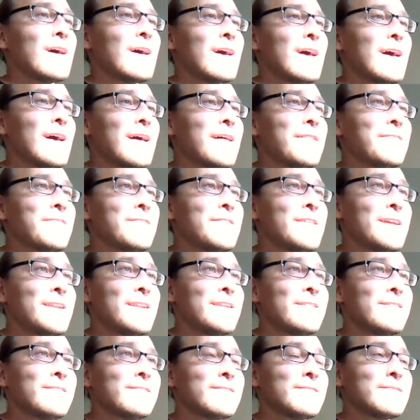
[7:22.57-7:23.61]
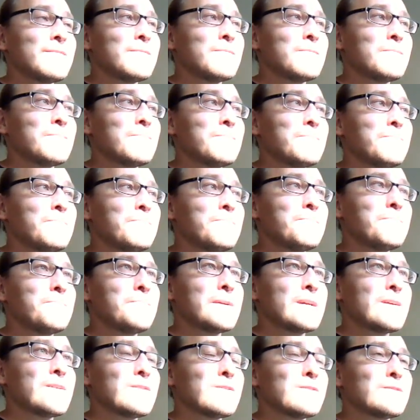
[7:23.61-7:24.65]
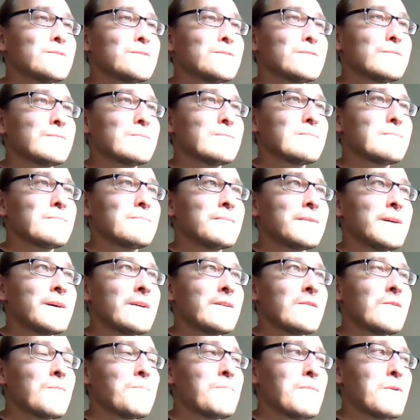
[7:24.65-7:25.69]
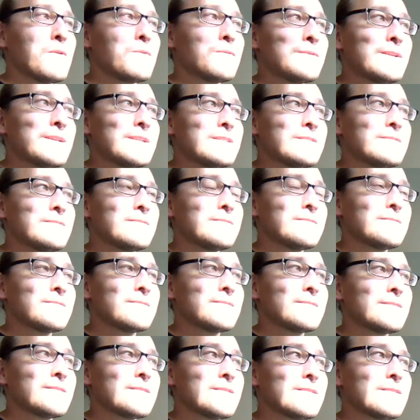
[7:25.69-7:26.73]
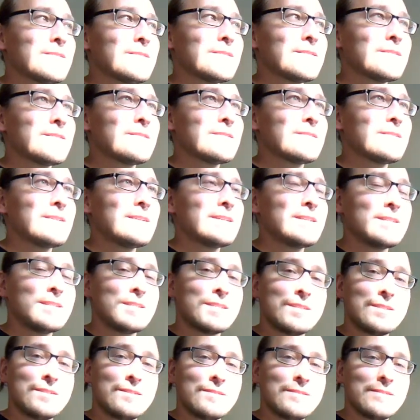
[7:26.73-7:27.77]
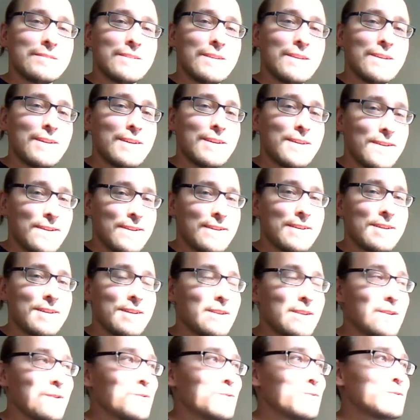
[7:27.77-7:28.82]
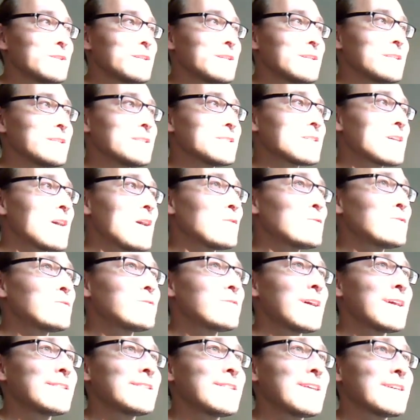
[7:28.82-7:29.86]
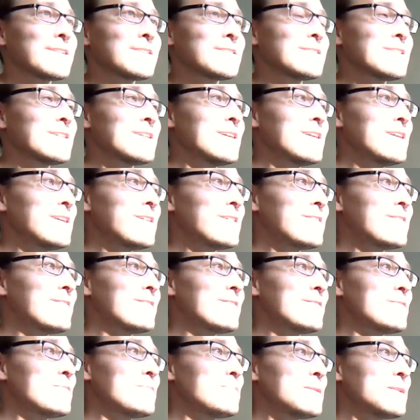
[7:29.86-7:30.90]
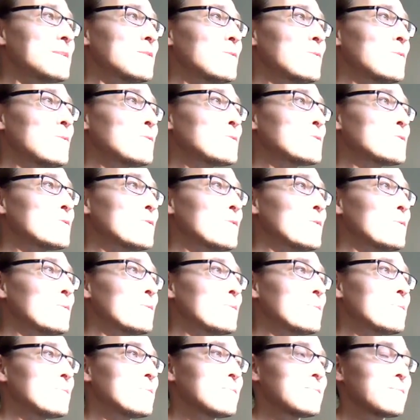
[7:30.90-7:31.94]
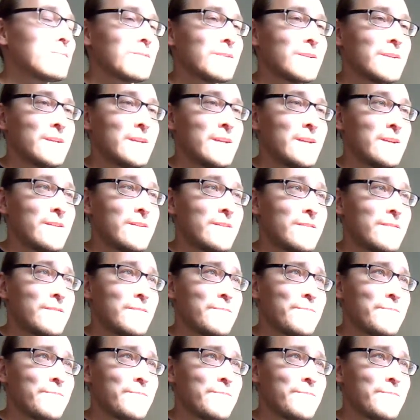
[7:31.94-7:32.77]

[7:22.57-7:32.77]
and then because my opponent is losing his counter-attacks here but also here,